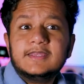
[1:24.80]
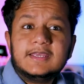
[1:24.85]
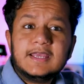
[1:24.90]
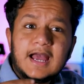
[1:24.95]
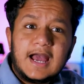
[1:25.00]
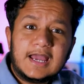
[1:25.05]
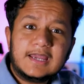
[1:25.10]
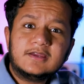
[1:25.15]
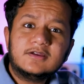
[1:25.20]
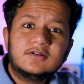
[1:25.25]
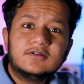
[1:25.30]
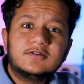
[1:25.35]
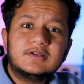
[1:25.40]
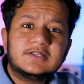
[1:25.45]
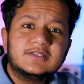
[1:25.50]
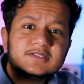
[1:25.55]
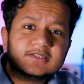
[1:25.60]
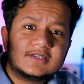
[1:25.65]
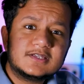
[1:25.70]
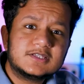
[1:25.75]
higher
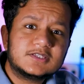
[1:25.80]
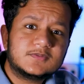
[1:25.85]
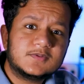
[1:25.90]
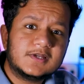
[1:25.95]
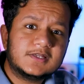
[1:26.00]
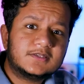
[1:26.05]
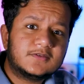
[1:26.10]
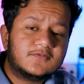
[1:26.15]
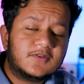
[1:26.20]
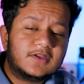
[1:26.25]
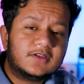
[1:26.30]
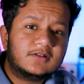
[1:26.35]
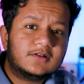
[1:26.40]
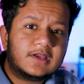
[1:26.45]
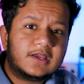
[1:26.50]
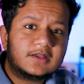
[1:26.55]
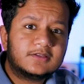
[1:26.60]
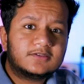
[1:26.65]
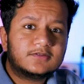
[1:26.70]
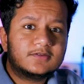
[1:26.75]
incidence rates of anal
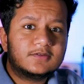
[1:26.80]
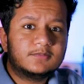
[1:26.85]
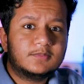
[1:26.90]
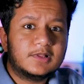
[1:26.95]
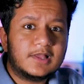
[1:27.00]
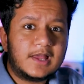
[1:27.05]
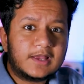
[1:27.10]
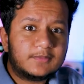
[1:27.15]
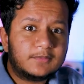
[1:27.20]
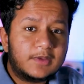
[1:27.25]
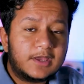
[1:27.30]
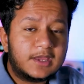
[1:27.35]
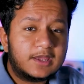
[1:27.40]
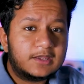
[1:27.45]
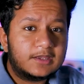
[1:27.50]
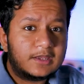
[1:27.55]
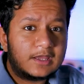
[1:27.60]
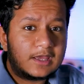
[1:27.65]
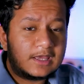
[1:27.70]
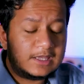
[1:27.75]
cancer in black
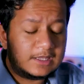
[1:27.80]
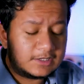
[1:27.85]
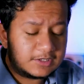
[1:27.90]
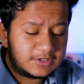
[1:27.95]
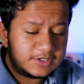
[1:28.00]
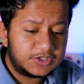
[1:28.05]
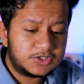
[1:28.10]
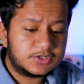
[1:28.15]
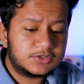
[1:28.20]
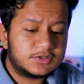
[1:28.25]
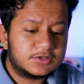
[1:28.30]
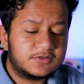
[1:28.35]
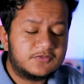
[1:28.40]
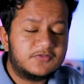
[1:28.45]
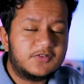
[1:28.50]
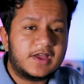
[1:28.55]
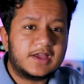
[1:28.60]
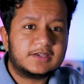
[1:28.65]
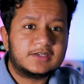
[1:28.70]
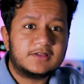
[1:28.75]
men, in addition to the
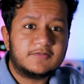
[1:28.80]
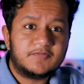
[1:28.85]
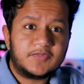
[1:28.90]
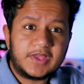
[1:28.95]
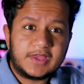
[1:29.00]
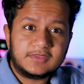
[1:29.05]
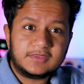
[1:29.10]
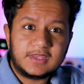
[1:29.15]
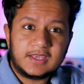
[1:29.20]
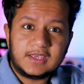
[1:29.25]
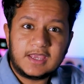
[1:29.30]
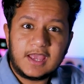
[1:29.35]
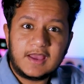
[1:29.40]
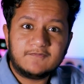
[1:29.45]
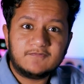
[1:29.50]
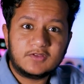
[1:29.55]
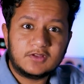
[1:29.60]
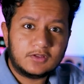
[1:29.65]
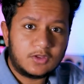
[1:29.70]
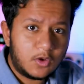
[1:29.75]
fact that they
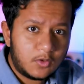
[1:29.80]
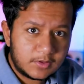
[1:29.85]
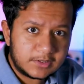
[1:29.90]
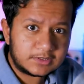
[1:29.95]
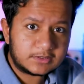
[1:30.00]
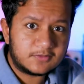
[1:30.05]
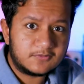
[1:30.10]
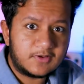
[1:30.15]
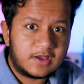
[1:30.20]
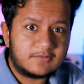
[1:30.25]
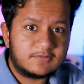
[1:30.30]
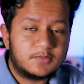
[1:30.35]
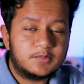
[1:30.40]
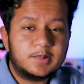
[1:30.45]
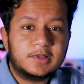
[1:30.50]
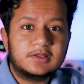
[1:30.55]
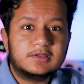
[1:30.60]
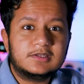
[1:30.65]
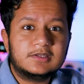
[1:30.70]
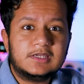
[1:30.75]
have the lowest
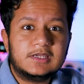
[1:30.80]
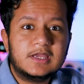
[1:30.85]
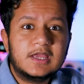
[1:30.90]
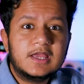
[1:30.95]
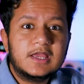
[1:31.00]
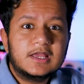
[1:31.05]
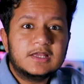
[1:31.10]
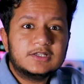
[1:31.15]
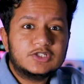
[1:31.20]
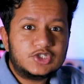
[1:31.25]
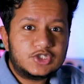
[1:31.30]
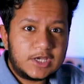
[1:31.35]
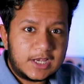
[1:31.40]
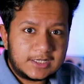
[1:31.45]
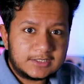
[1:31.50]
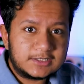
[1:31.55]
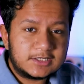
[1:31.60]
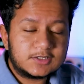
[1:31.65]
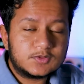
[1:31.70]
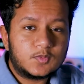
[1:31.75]
survivability
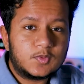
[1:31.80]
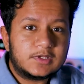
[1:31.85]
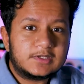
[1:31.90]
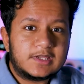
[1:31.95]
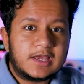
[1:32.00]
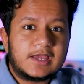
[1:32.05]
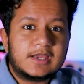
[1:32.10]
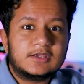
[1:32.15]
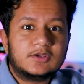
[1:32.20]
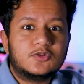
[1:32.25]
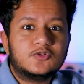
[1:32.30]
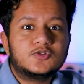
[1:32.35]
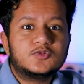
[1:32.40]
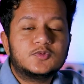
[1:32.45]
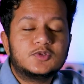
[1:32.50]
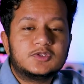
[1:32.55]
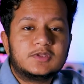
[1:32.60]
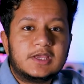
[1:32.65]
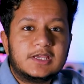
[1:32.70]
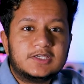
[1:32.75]
chances when diagnosed
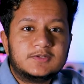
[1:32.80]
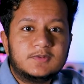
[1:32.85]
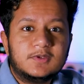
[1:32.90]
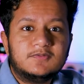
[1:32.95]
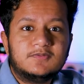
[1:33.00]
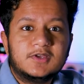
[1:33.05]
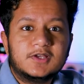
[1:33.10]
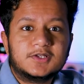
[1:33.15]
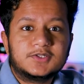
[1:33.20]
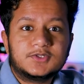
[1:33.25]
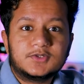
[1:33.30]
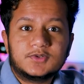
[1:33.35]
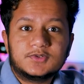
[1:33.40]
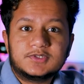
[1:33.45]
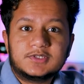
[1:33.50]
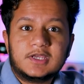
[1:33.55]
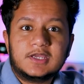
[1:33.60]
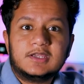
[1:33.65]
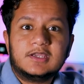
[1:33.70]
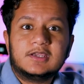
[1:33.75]
with HPV
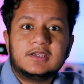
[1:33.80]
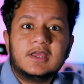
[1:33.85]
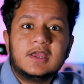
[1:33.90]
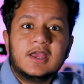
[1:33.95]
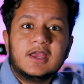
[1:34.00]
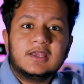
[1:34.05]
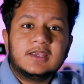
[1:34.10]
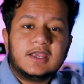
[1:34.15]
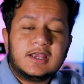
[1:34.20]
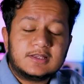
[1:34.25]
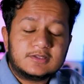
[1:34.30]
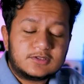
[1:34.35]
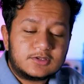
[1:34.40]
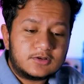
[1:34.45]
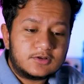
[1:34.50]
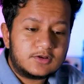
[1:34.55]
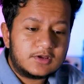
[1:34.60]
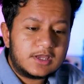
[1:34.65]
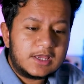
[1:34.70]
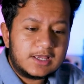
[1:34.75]
associated
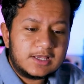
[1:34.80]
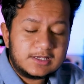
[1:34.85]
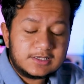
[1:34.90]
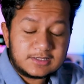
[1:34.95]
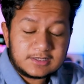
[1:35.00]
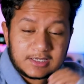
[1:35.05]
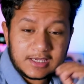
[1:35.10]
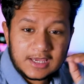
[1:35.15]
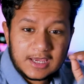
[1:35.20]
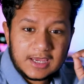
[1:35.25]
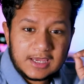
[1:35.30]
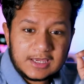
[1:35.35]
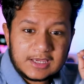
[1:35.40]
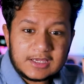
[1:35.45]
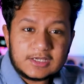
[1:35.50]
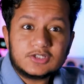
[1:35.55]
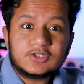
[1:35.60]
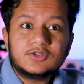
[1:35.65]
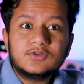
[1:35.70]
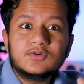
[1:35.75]
cancer is a
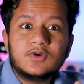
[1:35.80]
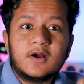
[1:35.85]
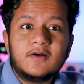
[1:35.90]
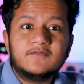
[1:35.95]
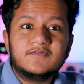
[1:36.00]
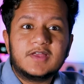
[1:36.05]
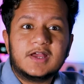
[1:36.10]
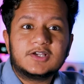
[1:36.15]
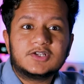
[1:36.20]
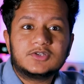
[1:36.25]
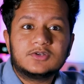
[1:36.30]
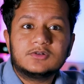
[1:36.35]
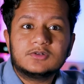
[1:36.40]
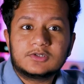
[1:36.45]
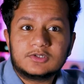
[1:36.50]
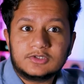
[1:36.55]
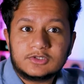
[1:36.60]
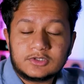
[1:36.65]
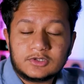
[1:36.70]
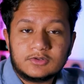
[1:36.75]
issue of national
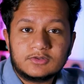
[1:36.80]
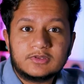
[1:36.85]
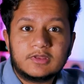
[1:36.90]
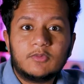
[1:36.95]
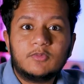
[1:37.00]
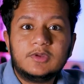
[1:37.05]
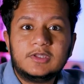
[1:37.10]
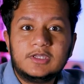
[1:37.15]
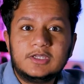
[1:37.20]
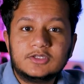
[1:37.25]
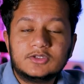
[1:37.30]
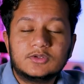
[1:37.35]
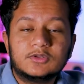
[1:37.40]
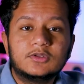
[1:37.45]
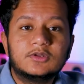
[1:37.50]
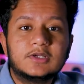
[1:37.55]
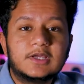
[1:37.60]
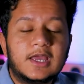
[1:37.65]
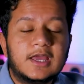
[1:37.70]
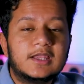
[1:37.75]
concern that we need to
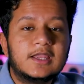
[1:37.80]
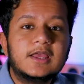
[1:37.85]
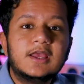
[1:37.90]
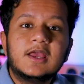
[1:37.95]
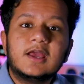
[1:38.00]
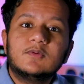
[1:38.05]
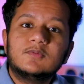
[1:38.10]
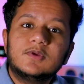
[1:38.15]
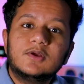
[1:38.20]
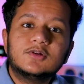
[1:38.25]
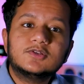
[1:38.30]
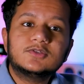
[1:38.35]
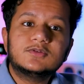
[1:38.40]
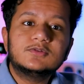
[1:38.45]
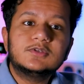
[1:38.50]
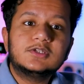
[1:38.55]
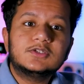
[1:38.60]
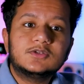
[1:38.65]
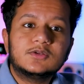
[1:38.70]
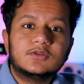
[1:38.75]
look at. We also
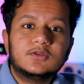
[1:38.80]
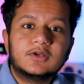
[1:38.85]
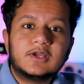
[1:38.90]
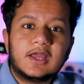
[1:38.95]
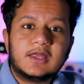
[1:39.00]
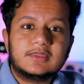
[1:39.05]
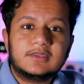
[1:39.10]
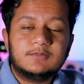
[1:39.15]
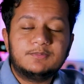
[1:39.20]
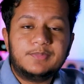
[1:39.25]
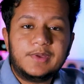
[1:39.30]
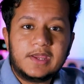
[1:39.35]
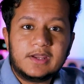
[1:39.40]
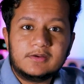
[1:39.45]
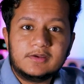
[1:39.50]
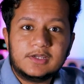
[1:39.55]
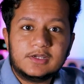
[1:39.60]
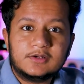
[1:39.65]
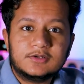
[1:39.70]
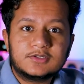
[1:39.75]
need to look at the
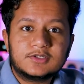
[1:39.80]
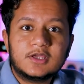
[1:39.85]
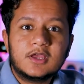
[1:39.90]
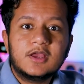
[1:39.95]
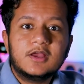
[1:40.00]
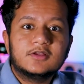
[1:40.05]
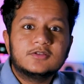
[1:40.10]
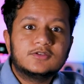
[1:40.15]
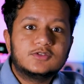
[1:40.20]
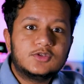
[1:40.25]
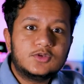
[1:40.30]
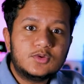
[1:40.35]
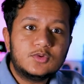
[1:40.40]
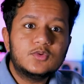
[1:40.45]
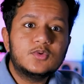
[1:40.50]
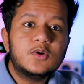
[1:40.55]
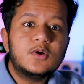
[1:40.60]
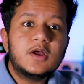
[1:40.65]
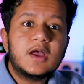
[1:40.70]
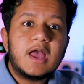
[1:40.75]
barriers
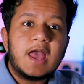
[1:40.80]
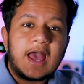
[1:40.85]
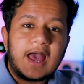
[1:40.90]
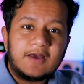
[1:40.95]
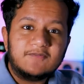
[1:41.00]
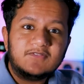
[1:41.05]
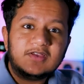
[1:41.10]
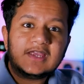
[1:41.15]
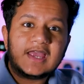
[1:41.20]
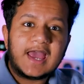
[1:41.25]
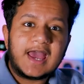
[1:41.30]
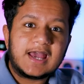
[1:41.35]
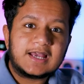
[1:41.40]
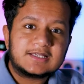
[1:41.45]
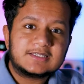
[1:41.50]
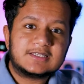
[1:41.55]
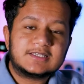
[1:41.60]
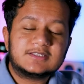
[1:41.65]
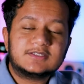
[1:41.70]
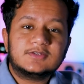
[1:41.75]
to having
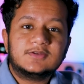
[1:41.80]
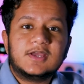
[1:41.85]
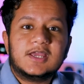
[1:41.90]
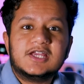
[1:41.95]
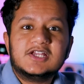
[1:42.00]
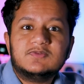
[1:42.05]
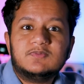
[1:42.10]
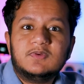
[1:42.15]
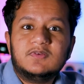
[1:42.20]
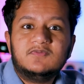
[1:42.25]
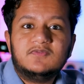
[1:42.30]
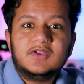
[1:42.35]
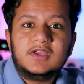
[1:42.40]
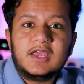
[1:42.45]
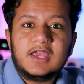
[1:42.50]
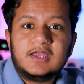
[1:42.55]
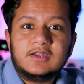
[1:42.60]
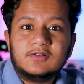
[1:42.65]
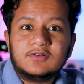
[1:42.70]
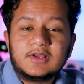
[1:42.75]
access to HPV
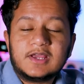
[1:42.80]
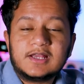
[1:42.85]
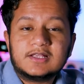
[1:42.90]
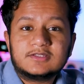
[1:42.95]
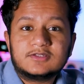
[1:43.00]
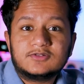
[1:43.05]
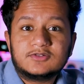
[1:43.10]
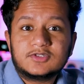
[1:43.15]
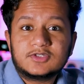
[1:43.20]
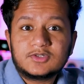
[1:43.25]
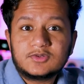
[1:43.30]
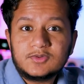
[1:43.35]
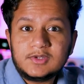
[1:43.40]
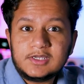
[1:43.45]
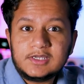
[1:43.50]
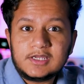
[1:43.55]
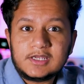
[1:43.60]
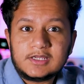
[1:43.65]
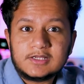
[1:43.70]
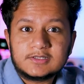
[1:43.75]
anal cancer
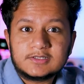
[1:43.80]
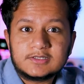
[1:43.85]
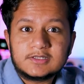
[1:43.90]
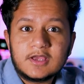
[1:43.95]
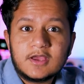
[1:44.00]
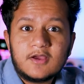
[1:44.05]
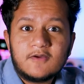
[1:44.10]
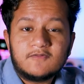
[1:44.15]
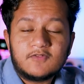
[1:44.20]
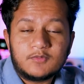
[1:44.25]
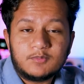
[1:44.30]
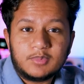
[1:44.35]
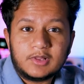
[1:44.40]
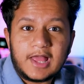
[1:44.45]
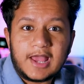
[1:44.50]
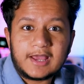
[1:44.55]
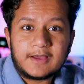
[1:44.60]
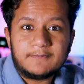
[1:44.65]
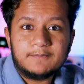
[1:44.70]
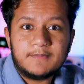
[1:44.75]
screenings for
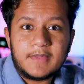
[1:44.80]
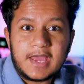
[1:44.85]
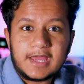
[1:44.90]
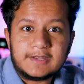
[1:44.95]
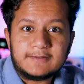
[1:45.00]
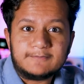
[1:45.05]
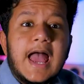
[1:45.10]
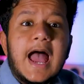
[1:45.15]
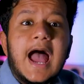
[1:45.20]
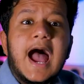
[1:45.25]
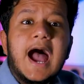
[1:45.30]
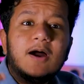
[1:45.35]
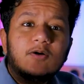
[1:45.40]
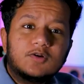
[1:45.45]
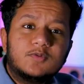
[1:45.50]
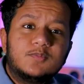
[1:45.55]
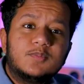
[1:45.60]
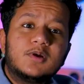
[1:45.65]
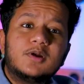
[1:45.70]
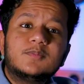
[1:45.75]
black men.
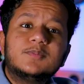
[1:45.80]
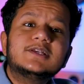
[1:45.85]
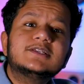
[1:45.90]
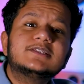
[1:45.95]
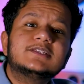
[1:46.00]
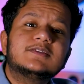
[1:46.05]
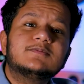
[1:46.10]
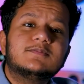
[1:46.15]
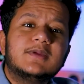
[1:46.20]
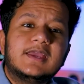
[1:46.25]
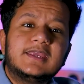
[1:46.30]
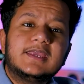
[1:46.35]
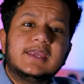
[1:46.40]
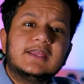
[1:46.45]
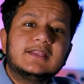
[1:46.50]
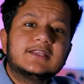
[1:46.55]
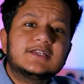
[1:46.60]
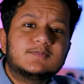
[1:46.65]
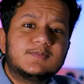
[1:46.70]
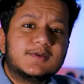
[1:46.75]
Our purpose in
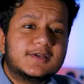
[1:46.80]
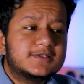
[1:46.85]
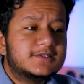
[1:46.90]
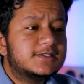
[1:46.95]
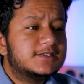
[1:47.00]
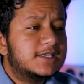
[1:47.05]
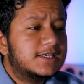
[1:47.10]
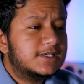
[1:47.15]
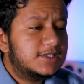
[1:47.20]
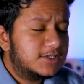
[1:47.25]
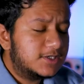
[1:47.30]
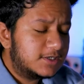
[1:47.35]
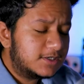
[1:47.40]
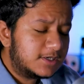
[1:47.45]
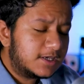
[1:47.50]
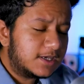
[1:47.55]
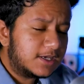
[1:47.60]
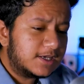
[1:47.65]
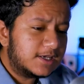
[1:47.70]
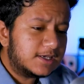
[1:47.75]
making this presentation
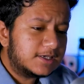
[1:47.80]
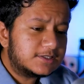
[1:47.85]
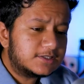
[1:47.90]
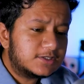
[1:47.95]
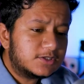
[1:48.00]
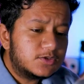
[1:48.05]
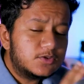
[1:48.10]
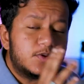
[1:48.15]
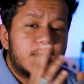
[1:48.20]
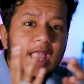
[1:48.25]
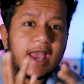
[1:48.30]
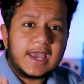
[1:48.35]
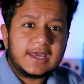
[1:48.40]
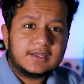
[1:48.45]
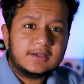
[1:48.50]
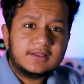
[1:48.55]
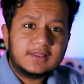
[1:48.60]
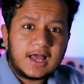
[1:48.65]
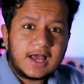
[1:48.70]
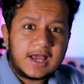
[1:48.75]
is to
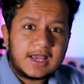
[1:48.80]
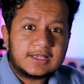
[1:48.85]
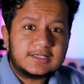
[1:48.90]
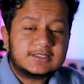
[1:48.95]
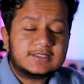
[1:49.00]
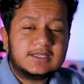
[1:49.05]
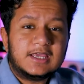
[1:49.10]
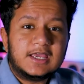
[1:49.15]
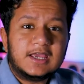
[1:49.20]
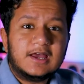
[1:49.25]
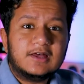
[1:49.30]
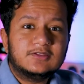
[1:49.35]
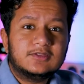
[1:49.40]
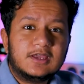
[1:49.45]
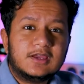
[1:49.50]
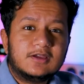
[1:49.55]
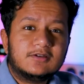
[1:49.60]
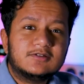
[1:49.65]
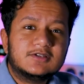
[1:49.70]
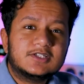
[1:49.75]
analyze the
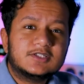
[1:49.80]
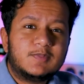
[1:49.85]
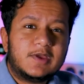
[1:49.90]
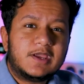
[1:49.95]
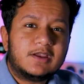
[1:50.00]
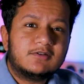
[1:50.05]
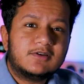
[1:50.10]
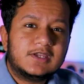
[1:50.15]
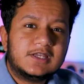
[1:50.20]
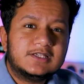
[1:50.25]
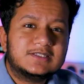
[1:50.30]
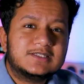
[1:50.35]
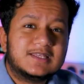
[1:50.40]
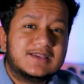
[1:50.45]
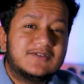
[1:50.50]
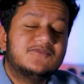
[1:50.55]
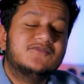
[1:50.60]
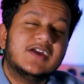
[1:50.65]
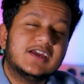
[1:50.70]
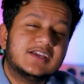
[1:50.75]
healthcare disparities that
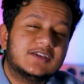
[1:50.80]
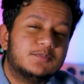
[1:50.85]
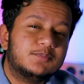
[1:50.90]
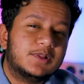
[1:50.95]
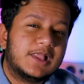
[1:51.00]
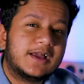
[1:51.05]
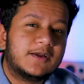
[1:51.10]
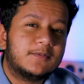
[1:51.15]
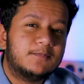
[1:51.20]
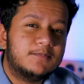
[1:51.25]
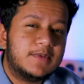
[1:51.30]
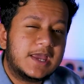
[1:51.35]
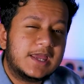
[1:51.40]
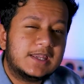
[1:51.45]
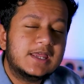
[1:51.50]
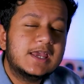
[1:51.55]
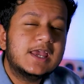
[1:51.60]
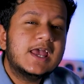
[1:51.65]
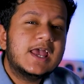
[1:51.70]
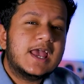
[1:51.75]
affect black
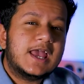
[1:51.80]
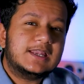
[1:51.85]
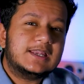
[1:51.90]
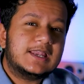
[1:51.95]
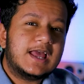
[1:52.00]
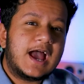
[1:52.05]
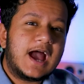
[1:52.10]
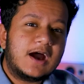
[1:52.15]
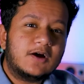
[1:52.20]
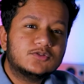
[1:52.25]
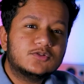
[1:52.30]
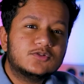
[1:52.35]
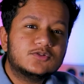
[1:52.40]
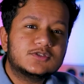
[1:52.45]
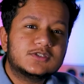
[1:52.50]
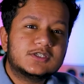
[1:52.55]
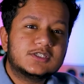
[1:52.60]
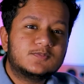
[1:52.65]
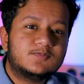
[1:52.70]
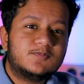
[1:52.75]
men and how those
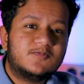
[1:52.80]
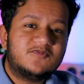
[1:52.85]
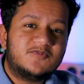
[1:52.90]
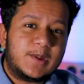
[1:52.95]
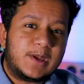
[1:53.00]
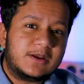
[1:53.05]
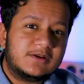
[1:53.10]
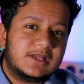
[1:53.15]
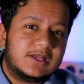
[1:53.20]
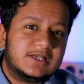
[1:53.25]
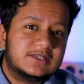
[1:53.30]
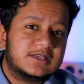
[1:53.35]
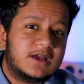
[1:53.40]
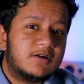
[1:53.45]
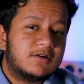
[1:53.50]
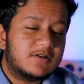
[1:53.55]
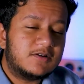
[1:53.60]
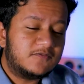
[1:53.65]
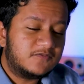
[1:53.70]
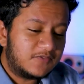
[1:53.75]
disparities
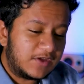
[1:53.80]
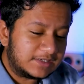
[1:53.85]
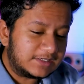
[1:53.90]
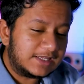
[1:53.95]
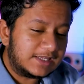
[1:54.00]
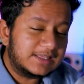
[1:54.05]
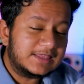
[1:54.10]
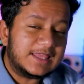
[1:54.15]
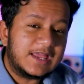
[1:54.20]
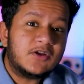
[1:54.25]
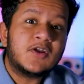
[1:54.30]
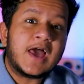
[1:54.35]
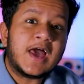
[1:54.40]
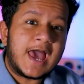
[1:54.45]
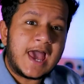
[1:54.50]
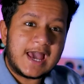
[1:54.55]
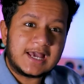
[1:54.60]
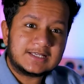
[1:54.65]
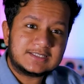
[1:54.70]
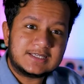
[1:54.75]
are affecting their
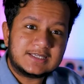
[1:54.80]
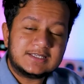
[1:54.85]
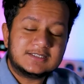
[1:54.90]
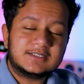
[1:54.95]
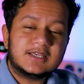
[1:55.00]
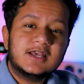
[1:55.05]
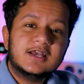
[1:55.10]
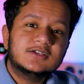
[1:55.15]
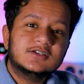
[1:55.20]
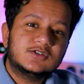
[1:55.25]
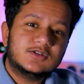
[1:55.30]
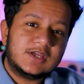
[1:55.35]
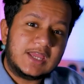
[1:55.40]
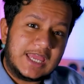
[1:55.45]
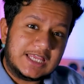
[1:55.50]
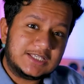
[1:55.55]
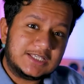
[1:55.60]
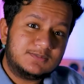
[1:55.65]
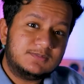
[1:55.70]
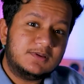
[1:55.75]
access to
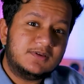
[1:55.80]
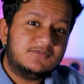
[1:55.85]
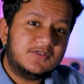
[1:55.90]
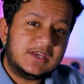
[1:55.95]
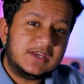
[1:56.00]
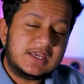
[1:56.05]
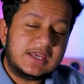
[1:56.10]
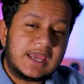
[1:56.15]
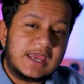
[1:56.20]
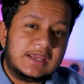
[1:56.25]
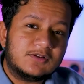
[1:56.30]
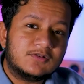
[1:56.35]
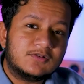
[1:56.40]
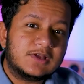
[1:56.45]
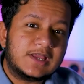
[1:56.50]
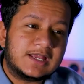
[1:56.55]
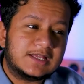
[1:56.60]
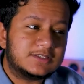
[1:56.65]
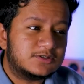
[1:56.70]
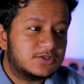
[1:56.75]
HPV anal
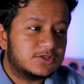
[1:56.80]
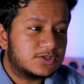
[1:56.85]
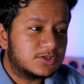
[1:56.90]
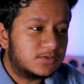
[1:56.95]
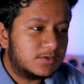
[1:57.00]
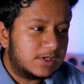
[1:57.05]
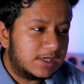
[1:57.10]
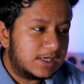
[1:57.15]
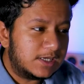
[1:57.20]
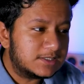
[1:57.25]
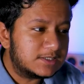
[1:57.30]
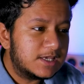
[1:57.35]
cancer screenings,